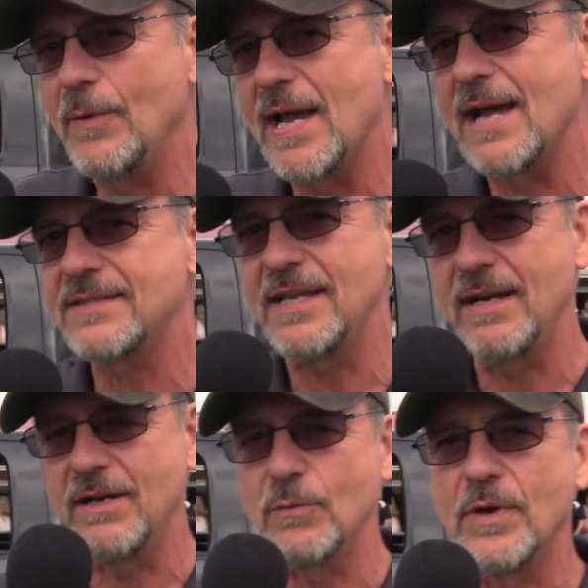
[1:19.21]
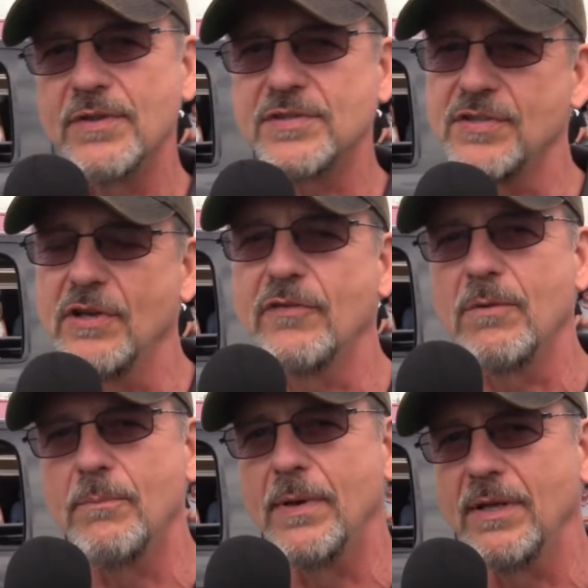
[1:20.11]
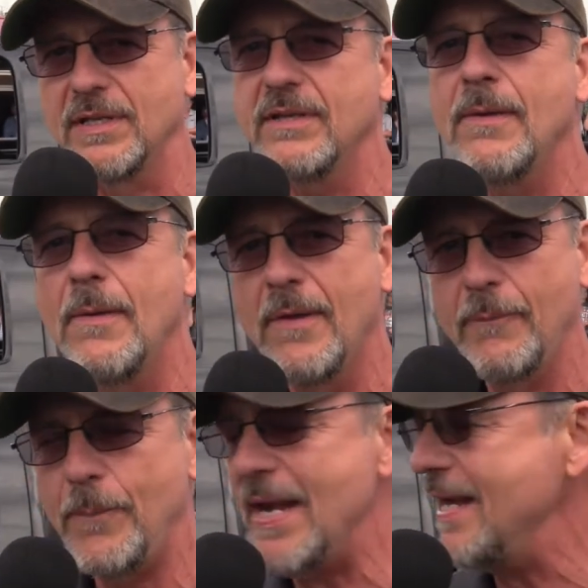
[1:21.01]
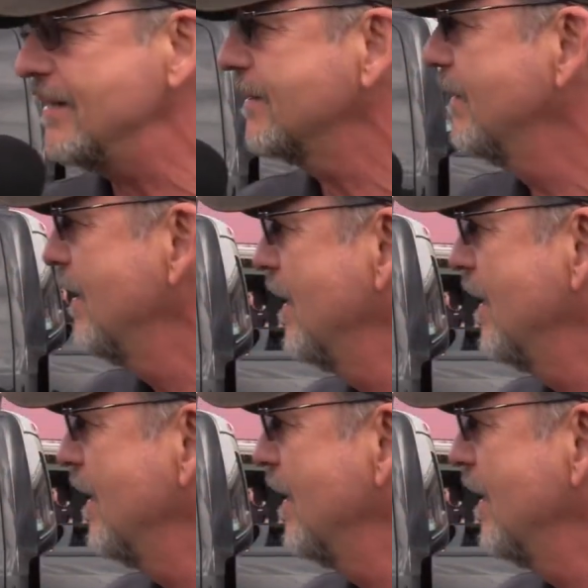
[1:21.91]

And we accented it with a silver bullet paint.